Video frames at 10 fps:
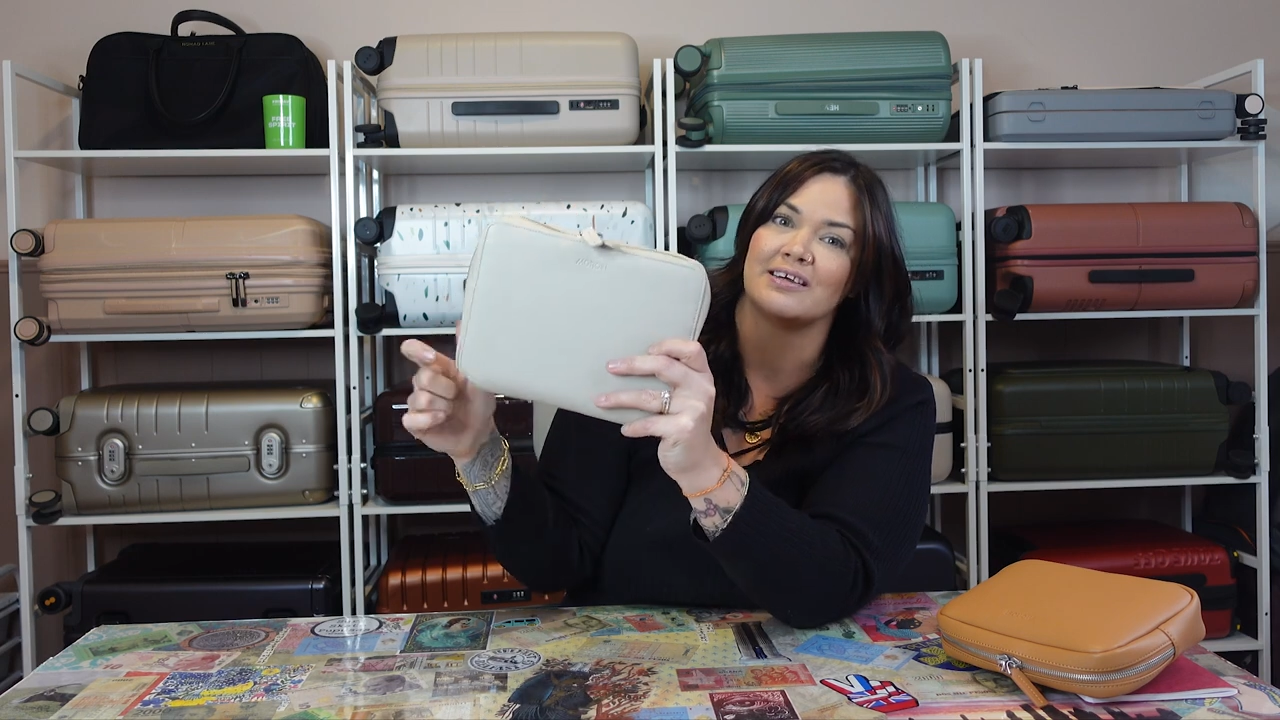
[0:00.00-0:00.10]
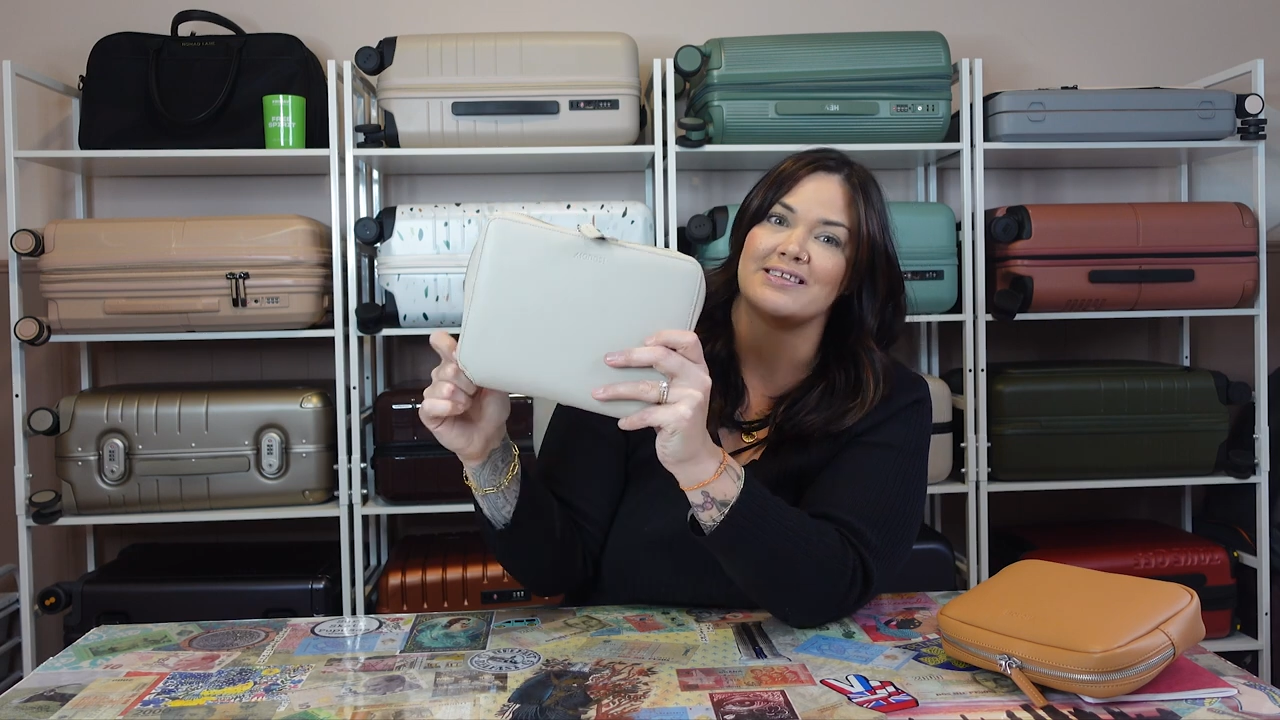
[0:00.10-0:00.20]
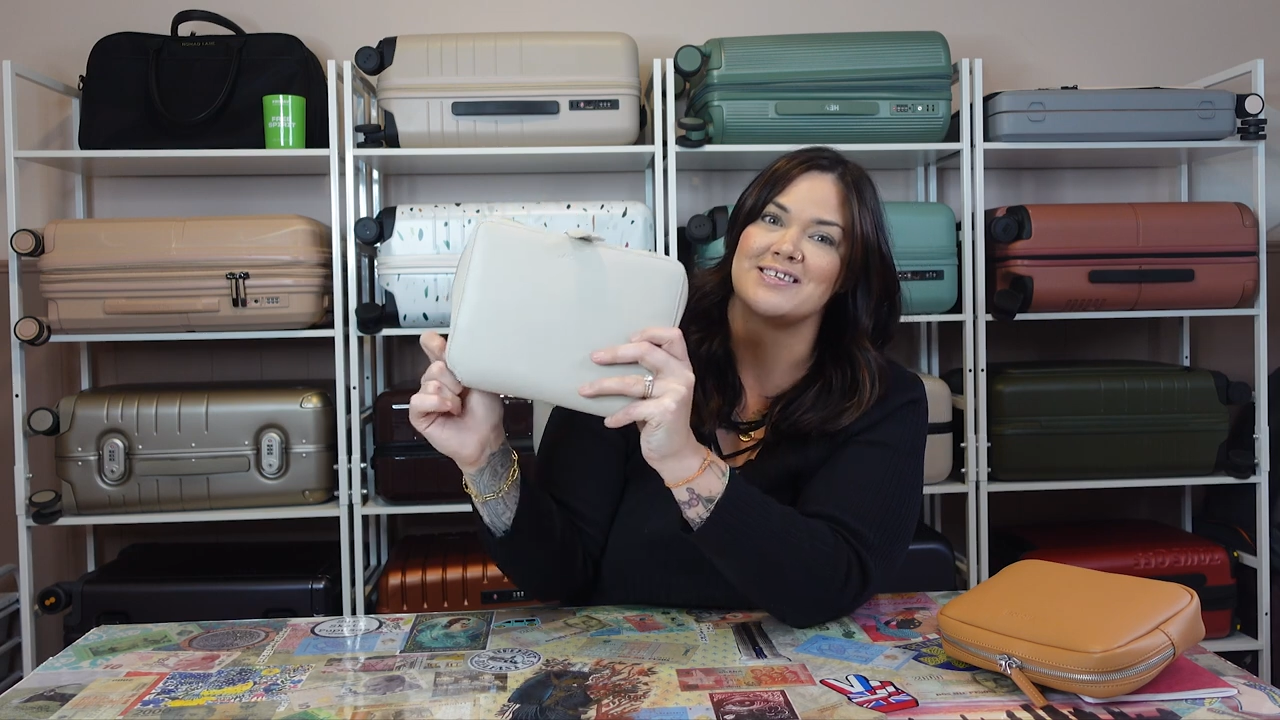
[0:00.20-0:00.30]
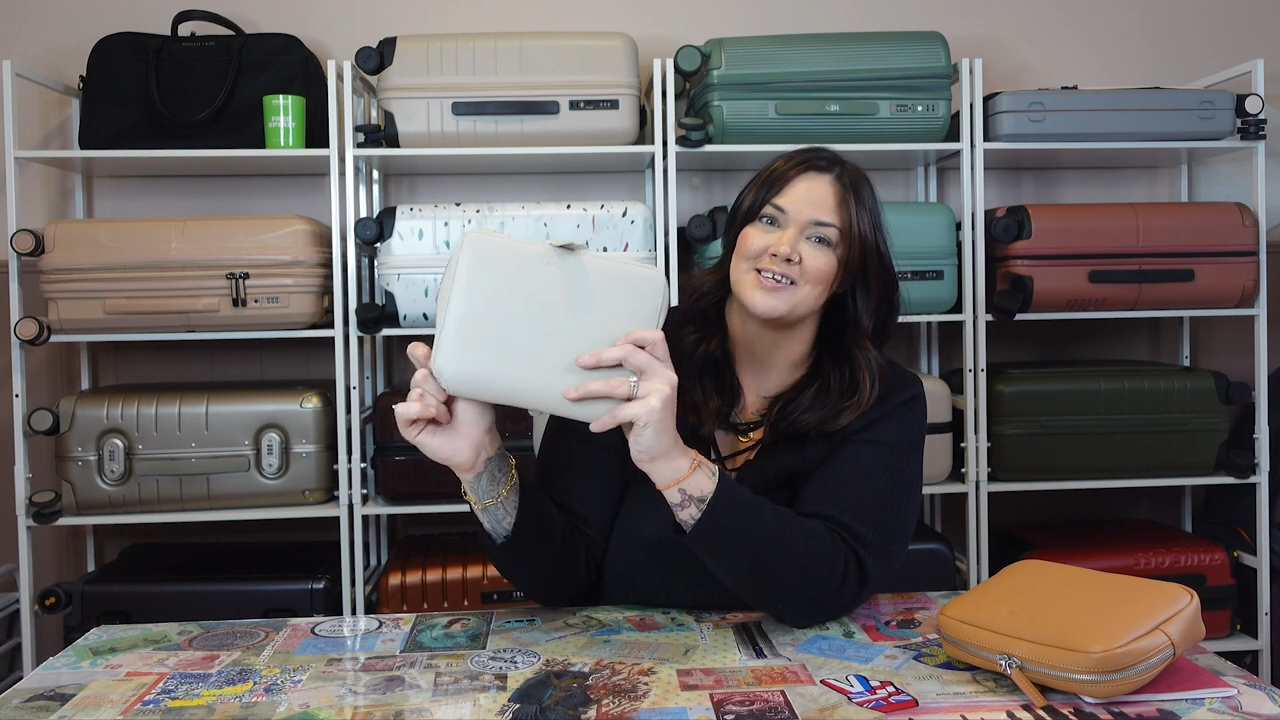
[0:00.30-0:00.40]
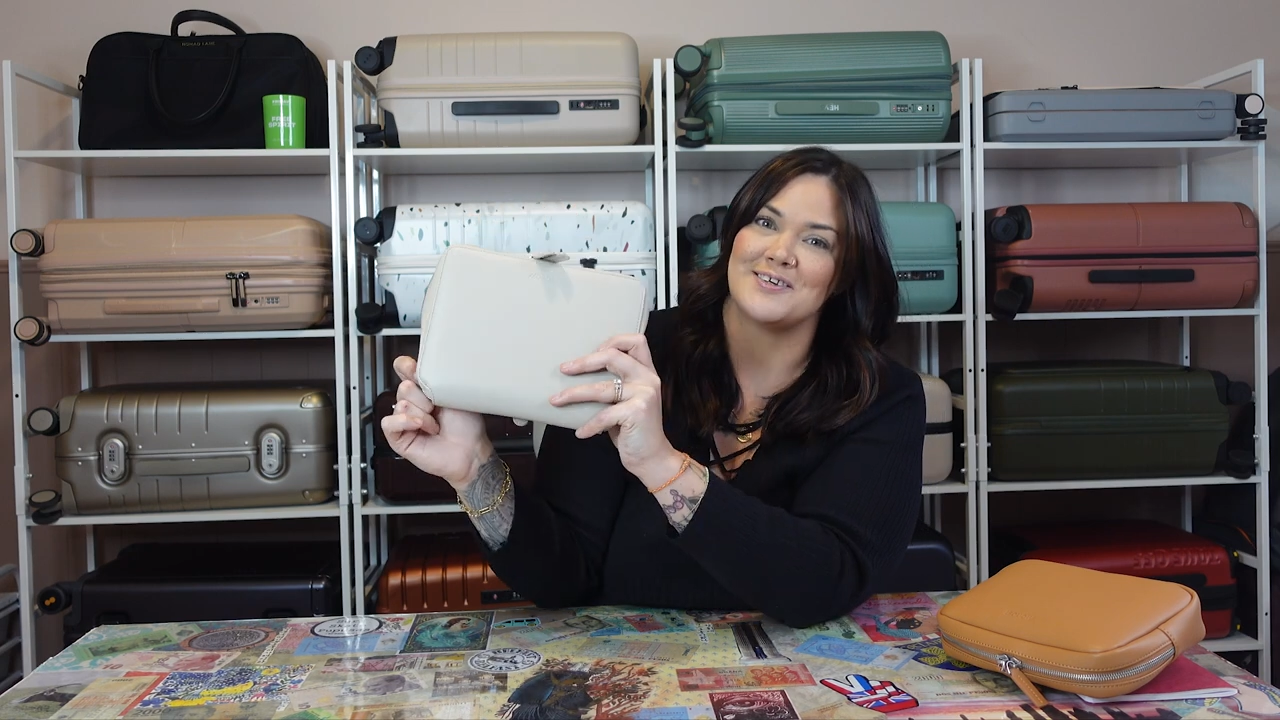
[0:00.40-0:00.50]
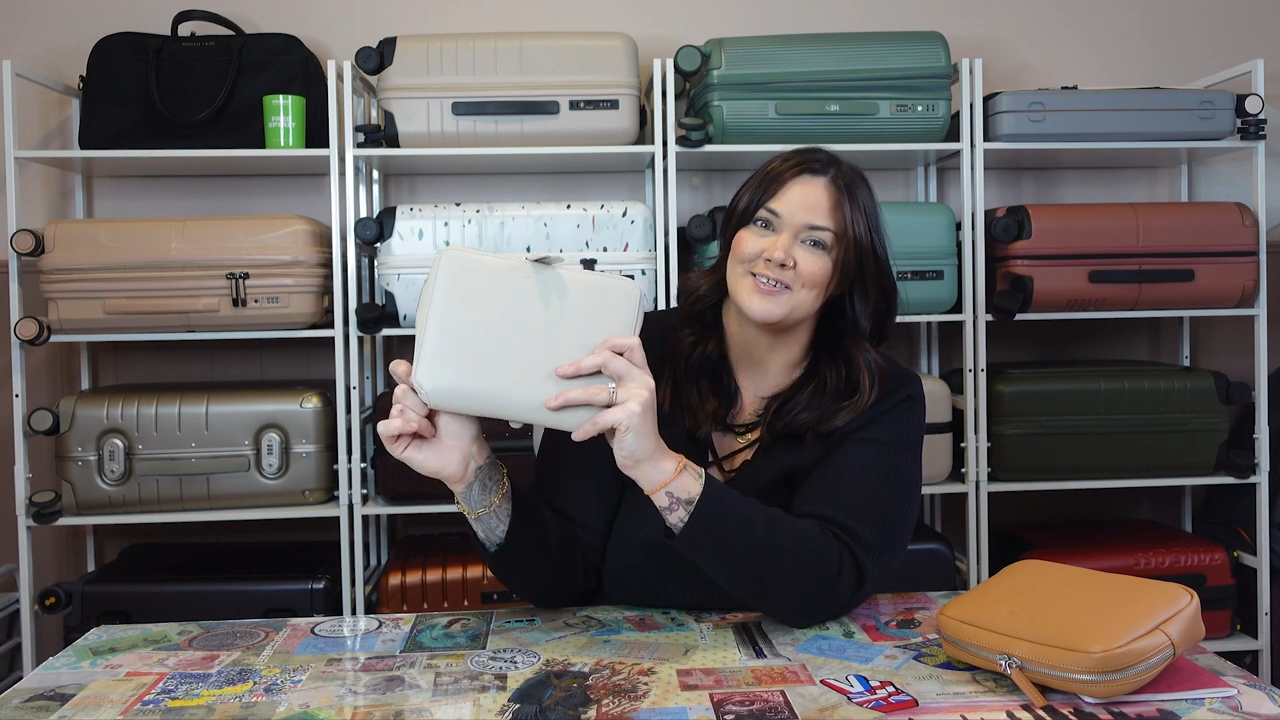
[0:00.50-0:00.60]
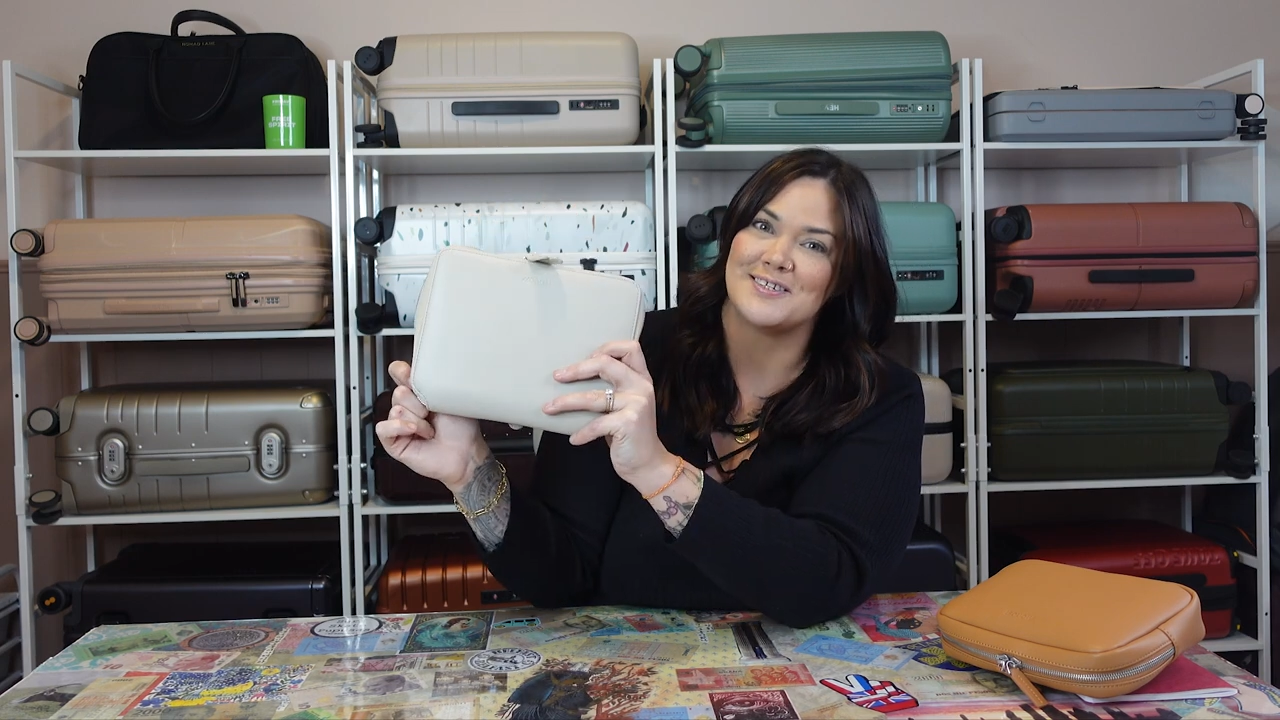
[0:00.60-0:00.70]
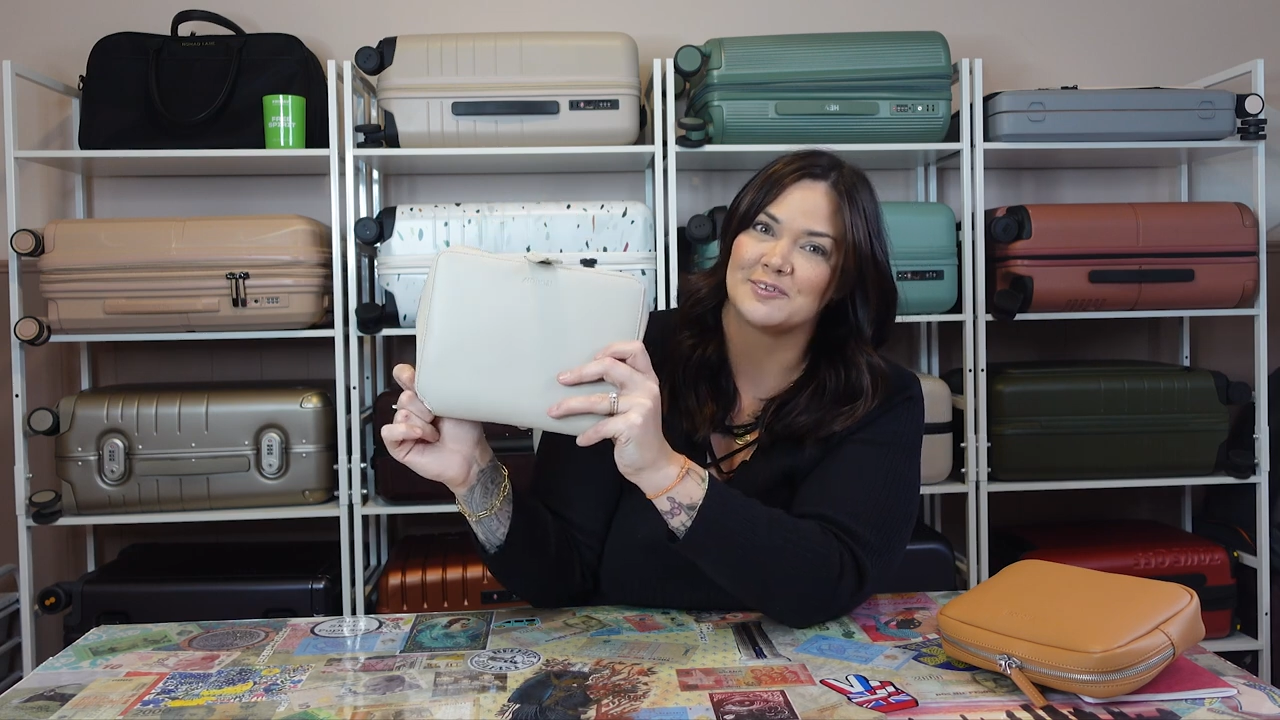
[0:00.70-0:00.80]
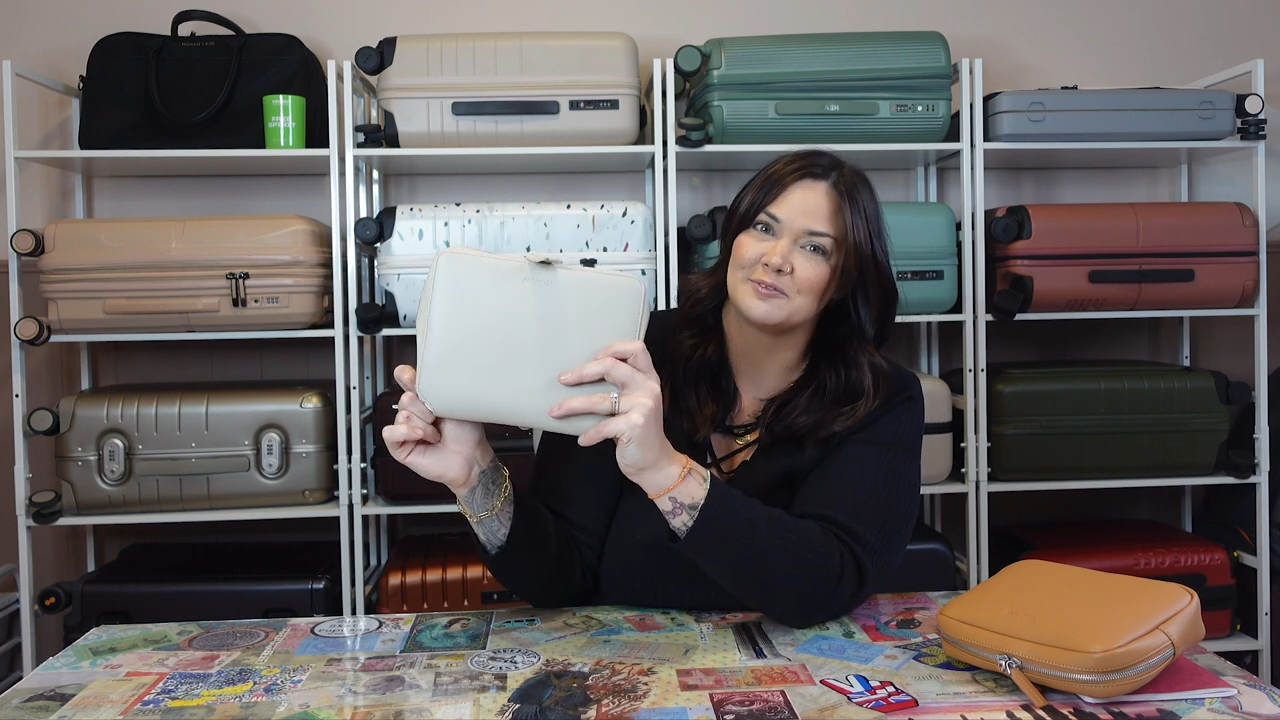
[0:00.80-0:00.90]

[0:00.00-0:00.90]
concerned.